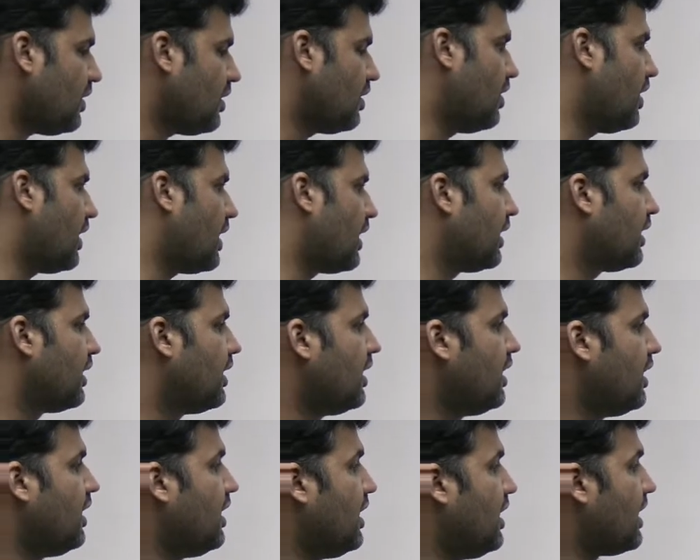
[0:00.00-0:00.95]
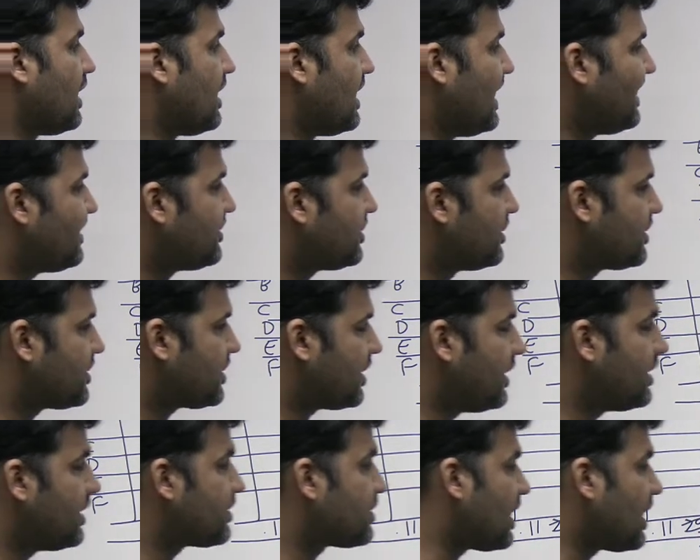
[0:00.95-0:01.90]
Okay, next it
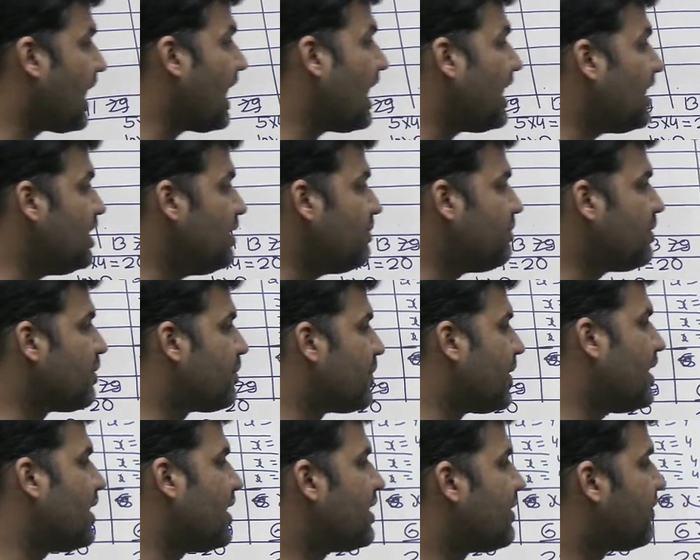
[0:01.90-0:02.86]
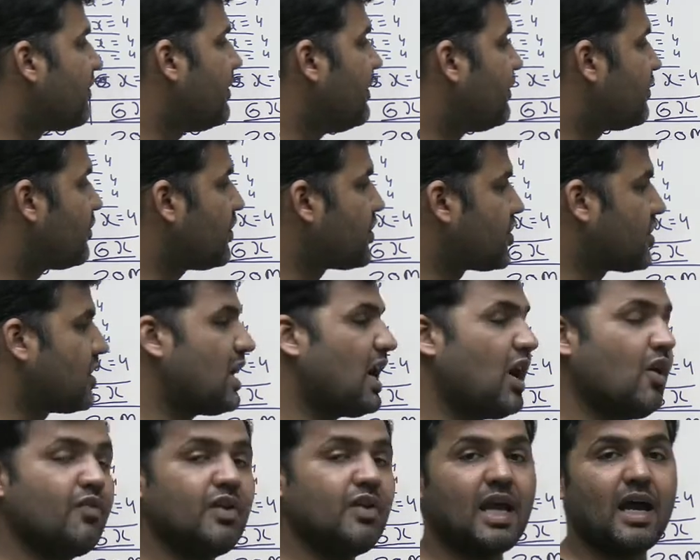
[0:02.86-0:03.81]
says, any prepared the 5th question.
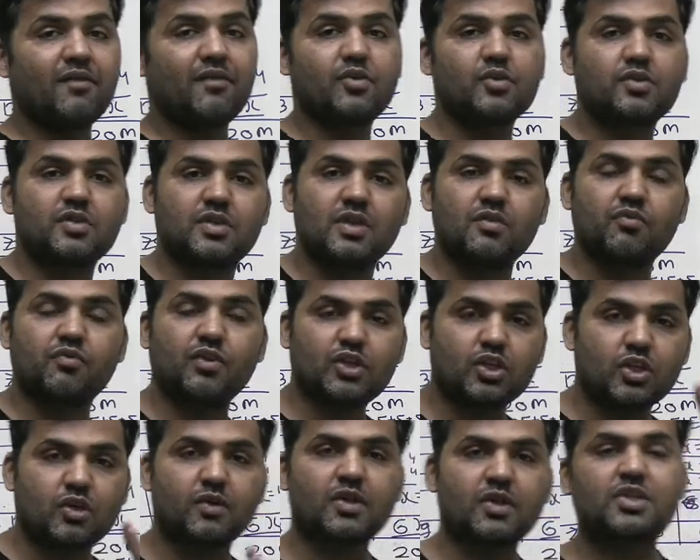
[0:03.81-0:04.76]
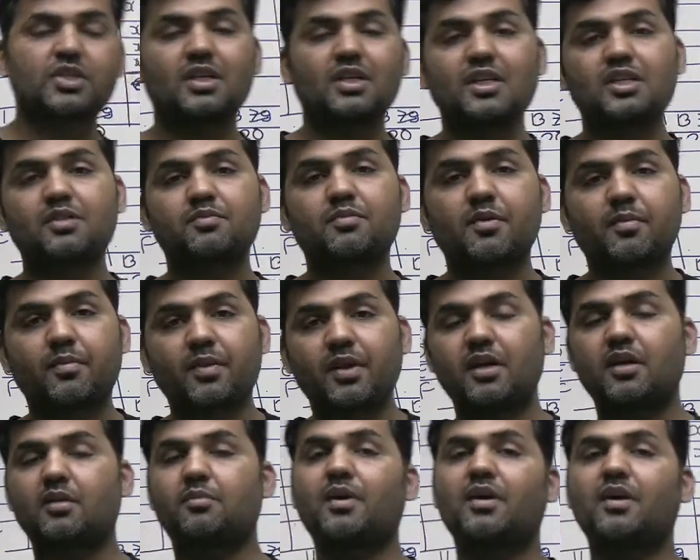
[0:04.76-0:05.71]
Now we have to see which question is
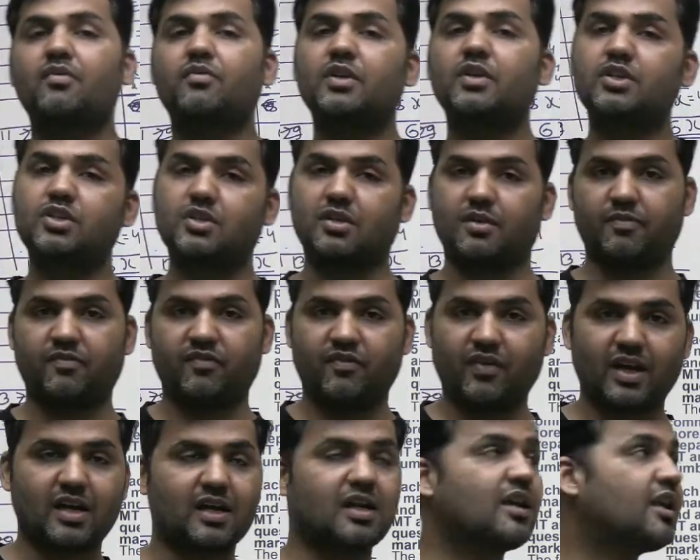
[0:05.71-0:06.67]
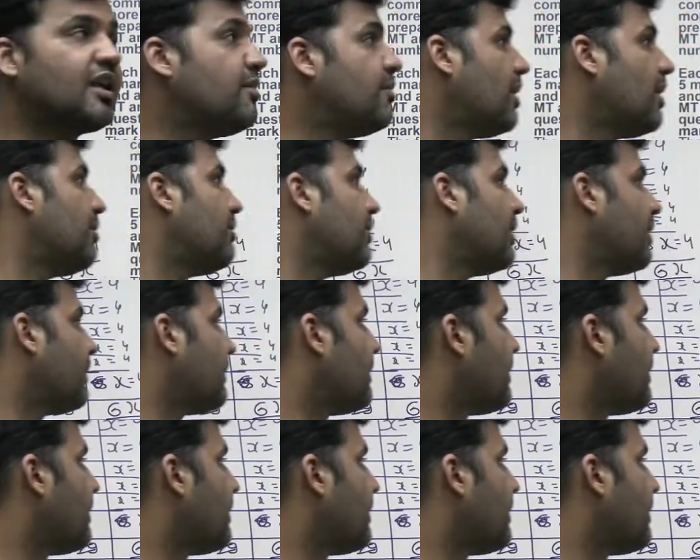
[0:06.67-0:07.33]
prepared by which faculty member.